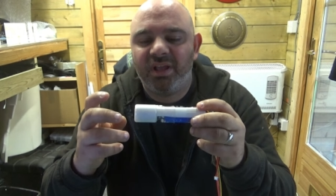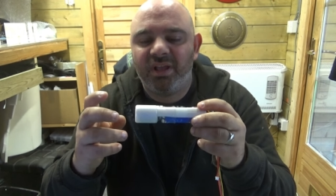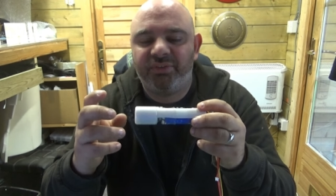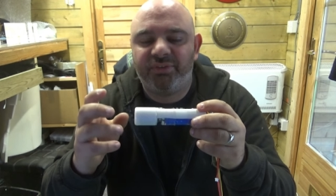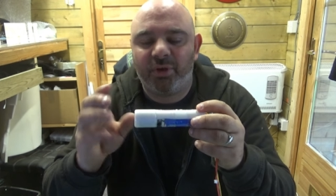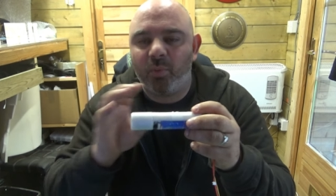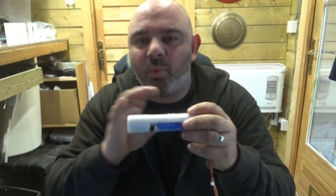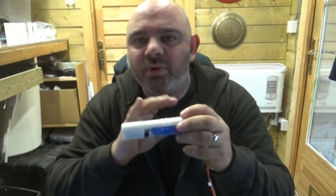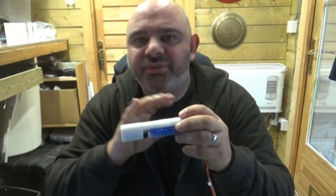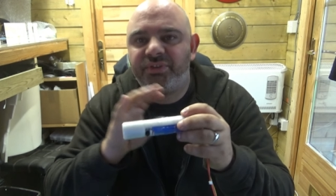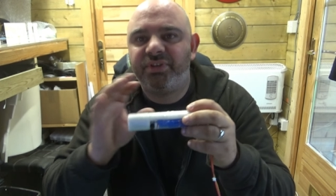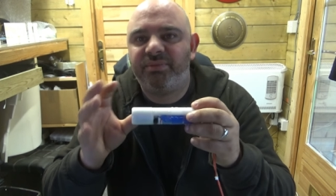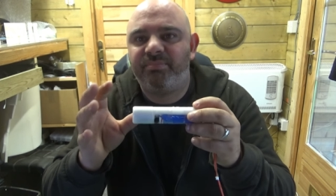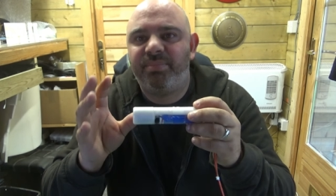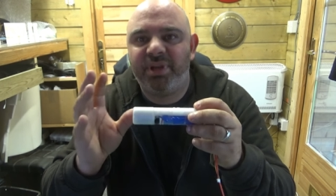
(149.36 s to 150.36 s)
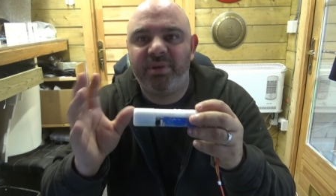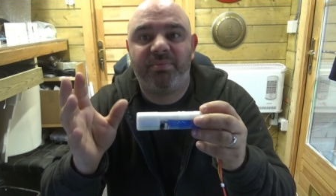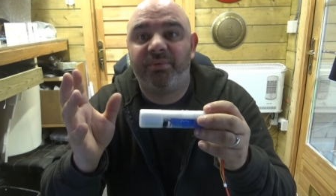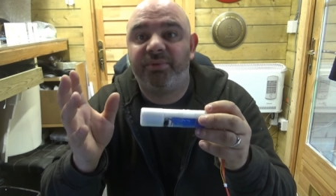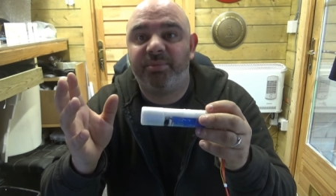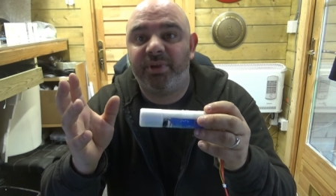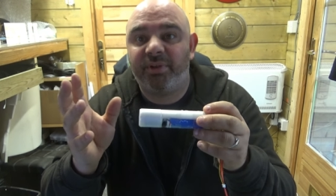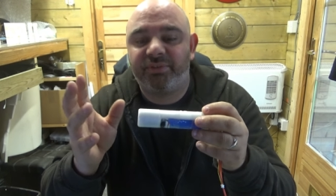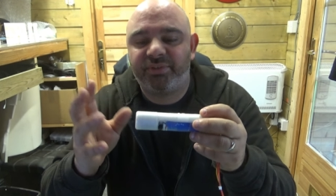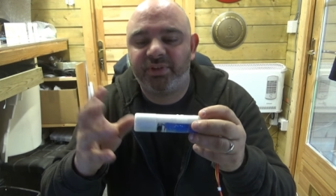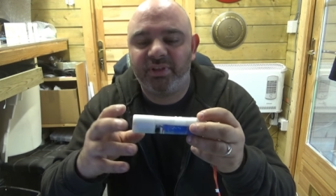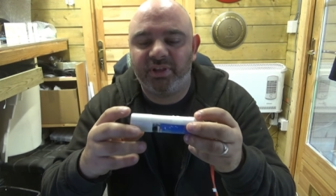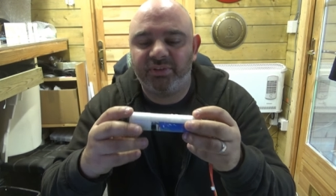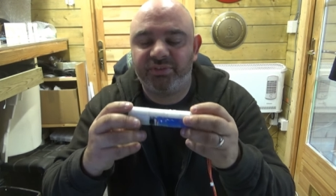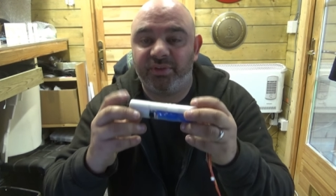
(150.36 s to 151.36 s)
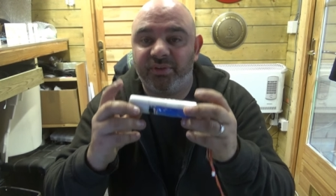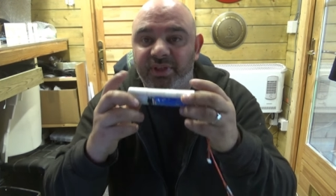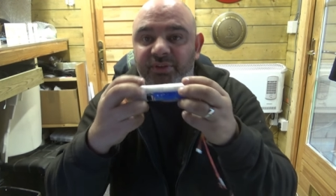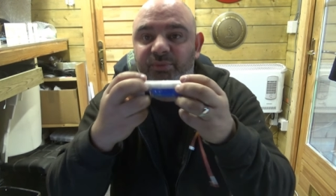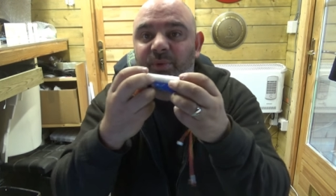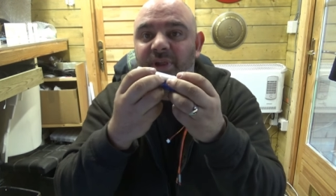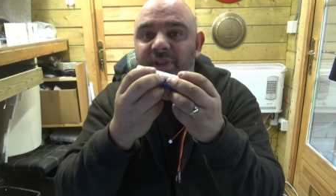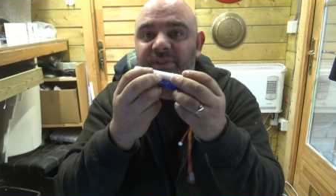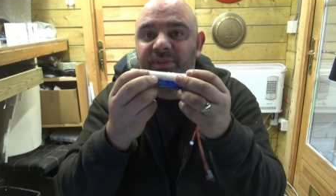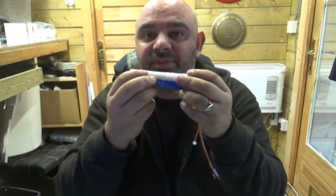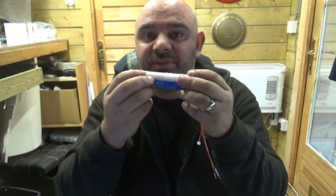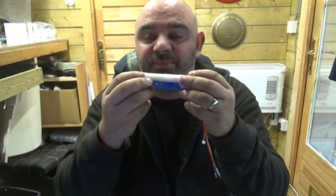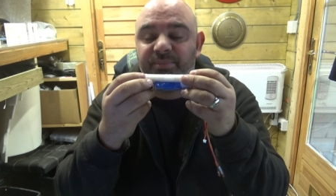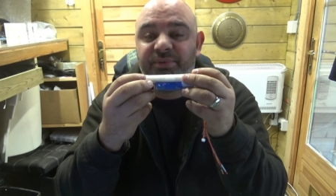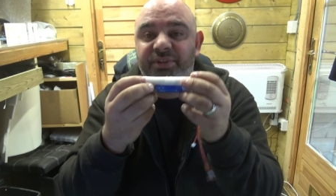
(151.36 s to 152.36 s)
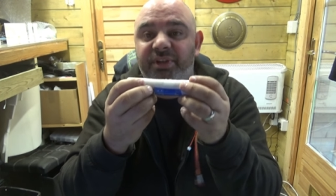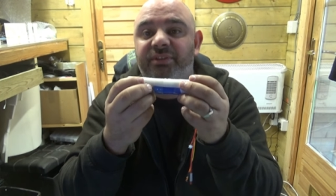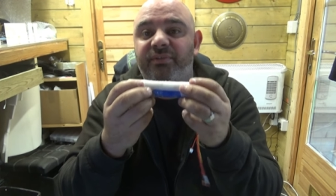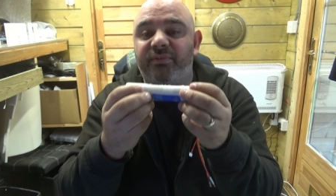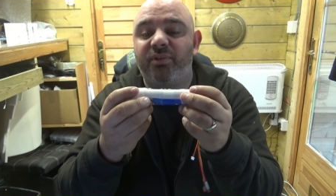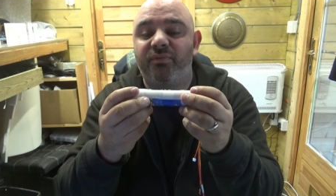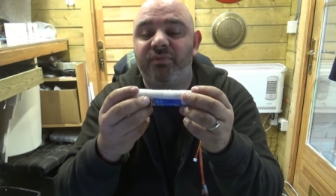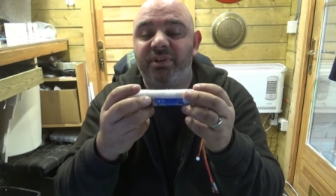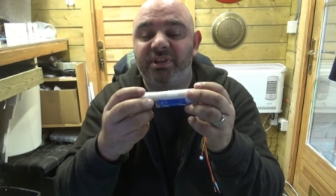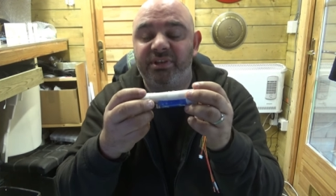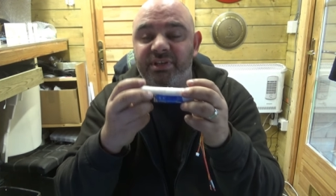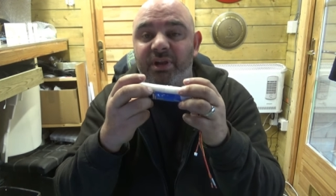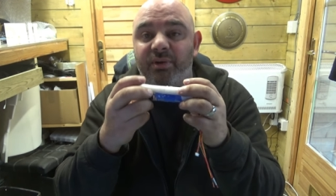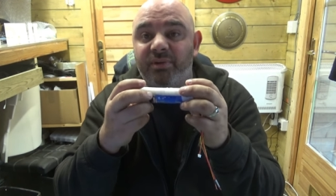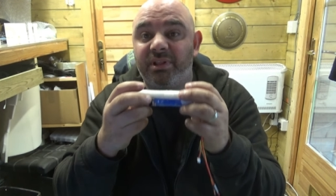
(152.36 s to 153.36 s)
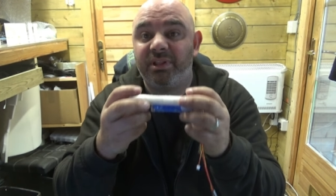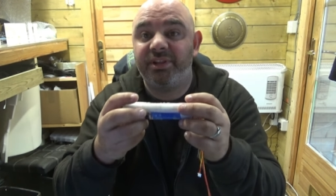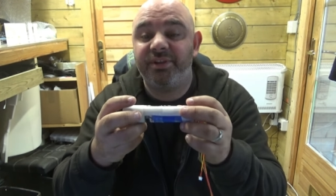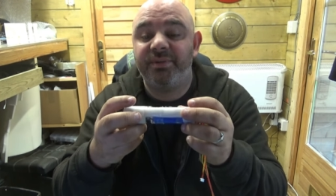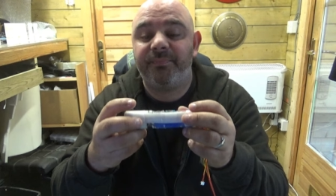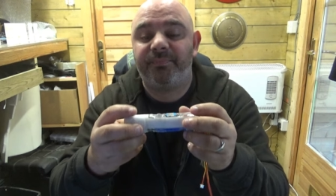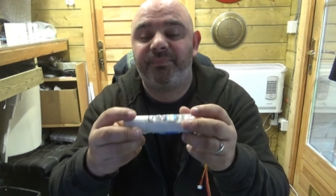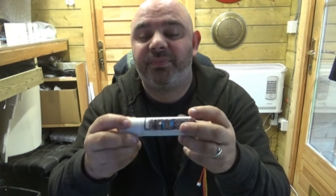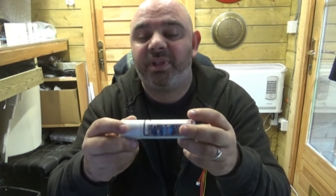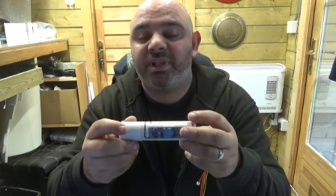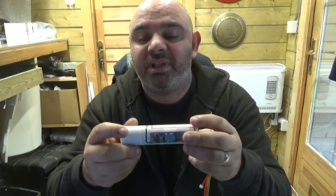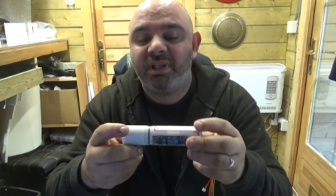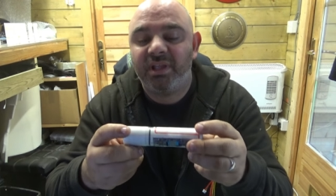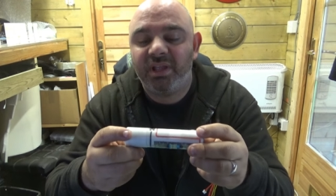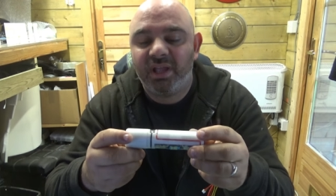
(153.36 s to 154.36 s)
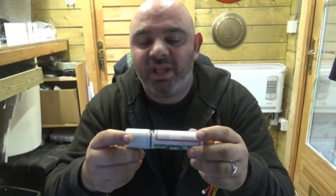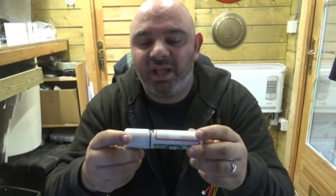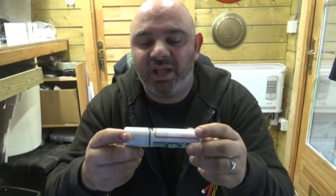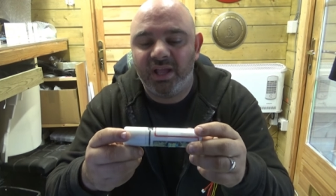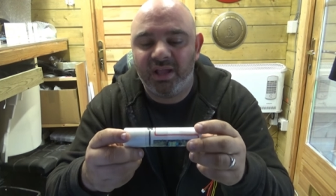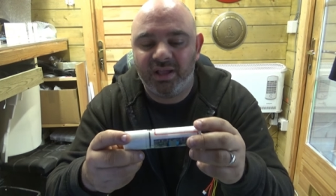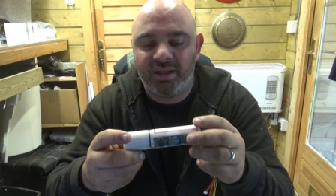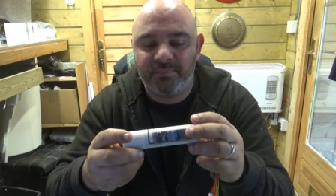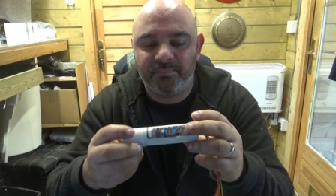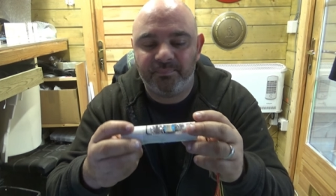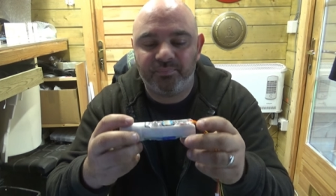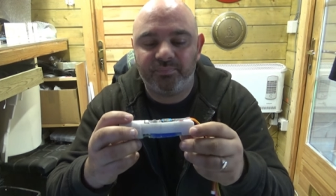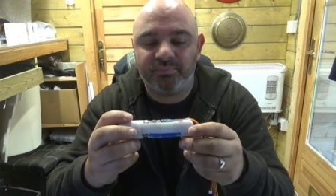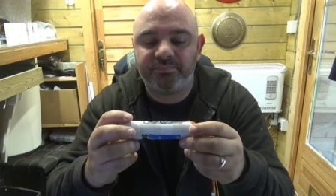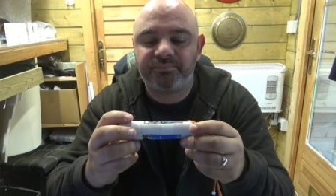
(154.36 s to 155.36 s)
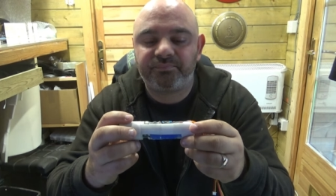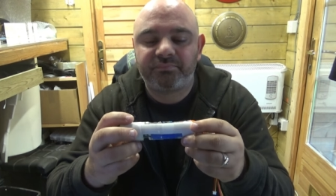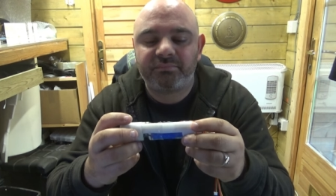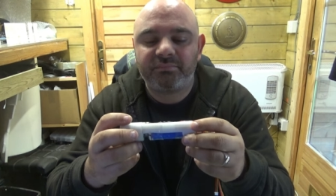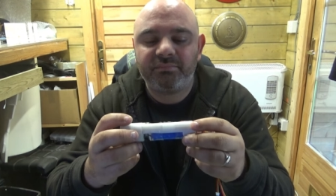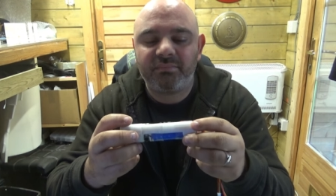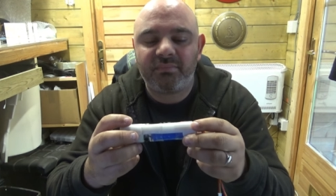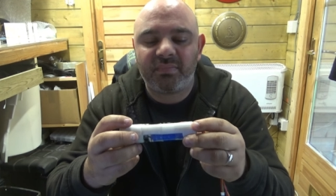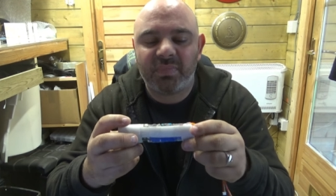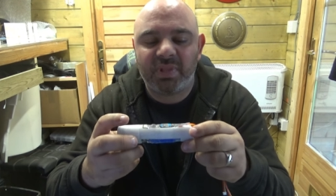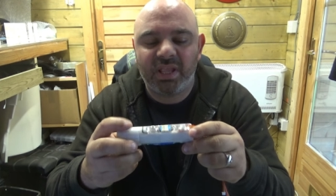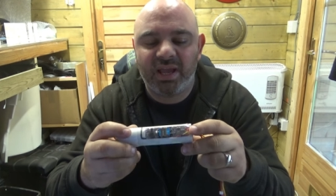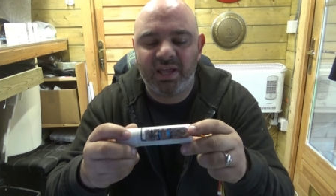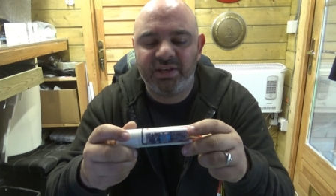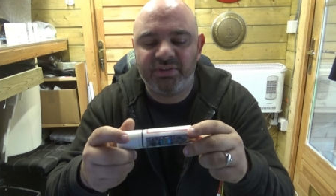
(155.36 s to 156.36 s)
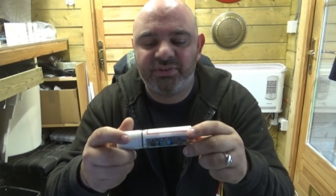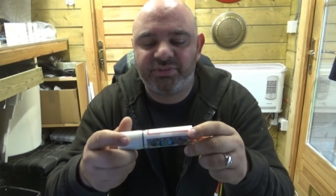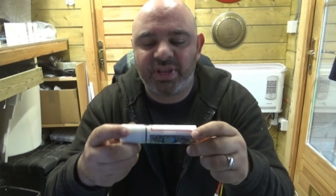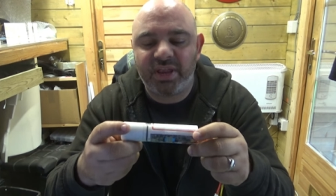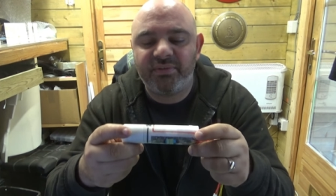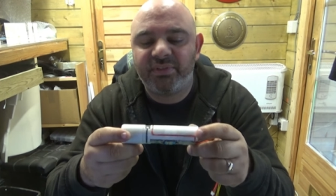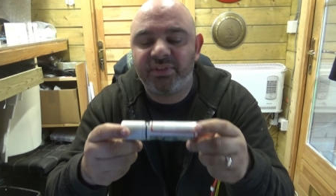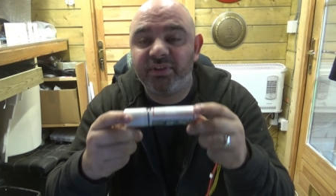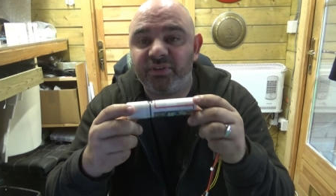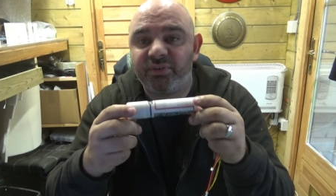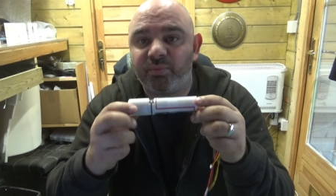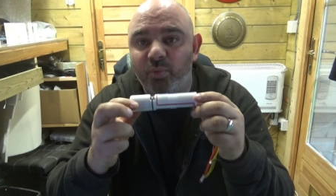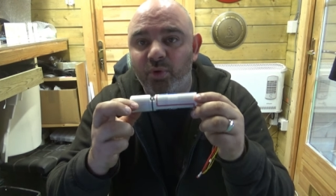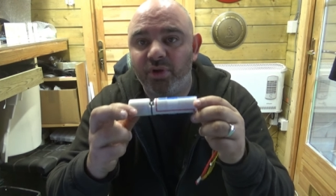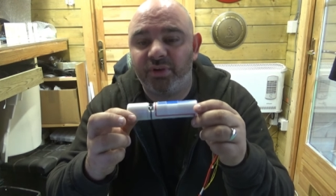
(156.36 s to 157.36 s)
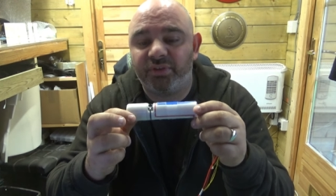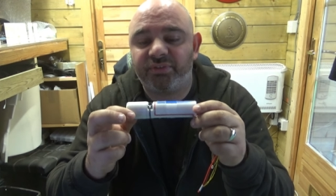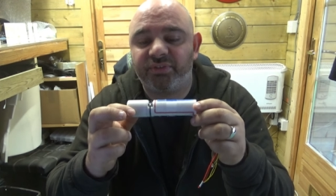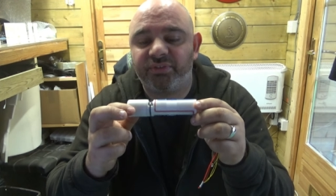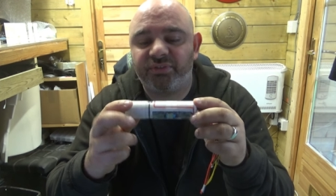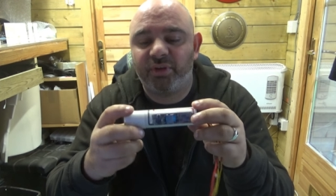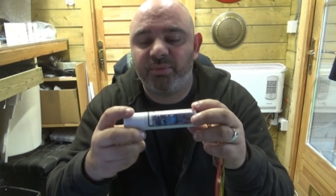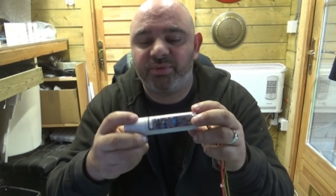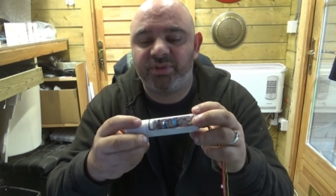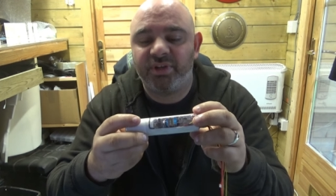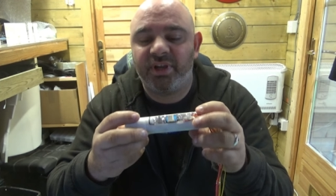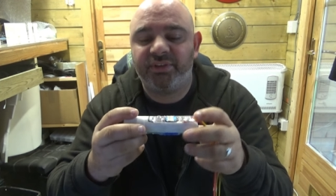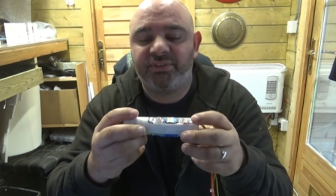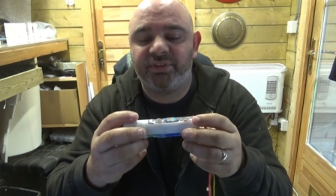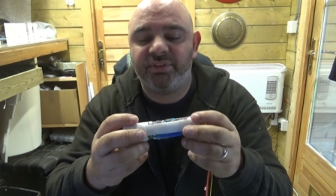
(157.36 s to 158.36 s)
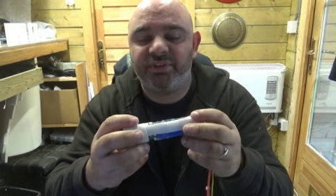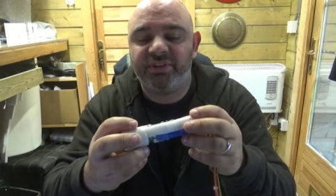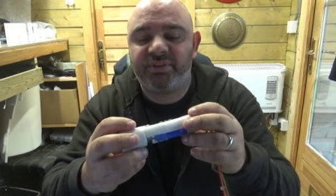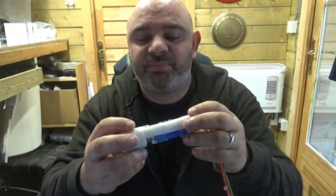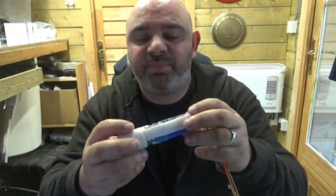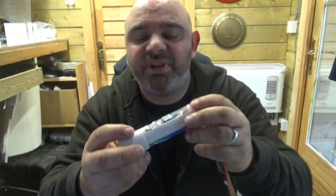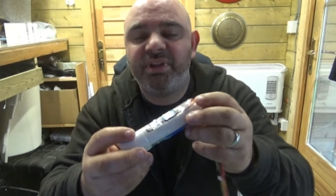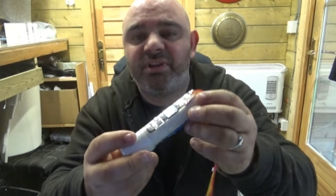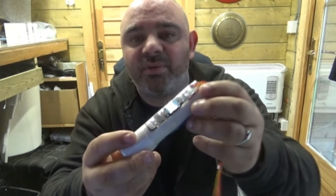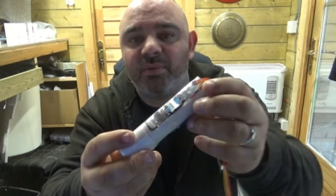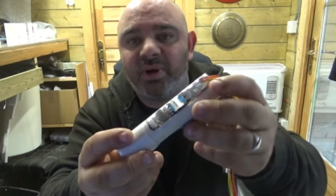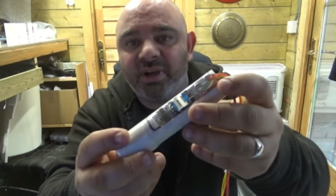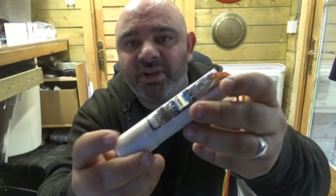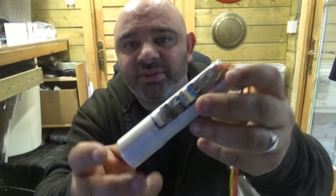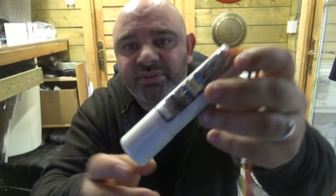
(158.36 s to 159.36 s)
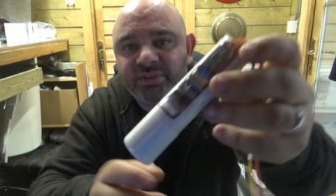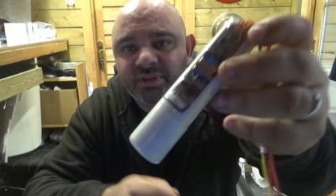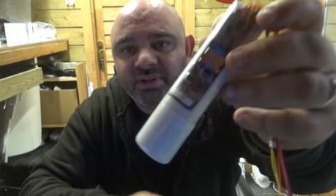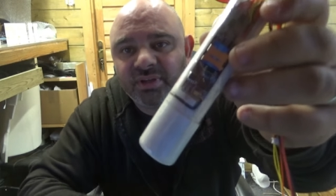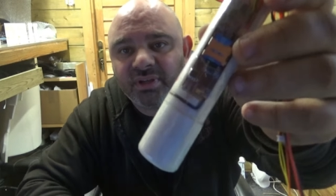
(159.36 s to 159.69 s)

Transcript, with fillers: So I wanted people to be able to see that. So that's why the protective covering is now clear. Um, and it just everything just works so much nicer. The speaker wise,